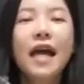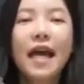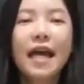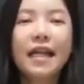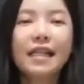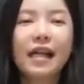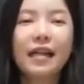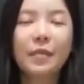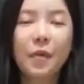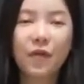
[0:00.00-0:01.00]
and it's
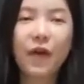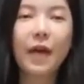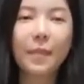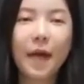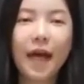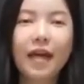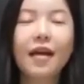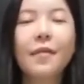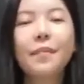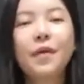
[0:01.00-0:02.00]
like the perfect bag
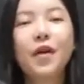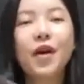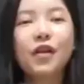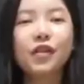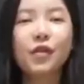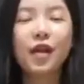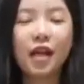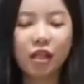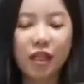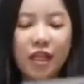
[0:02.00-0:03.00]
because you can
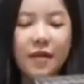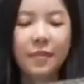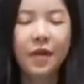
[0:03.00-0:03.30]
actually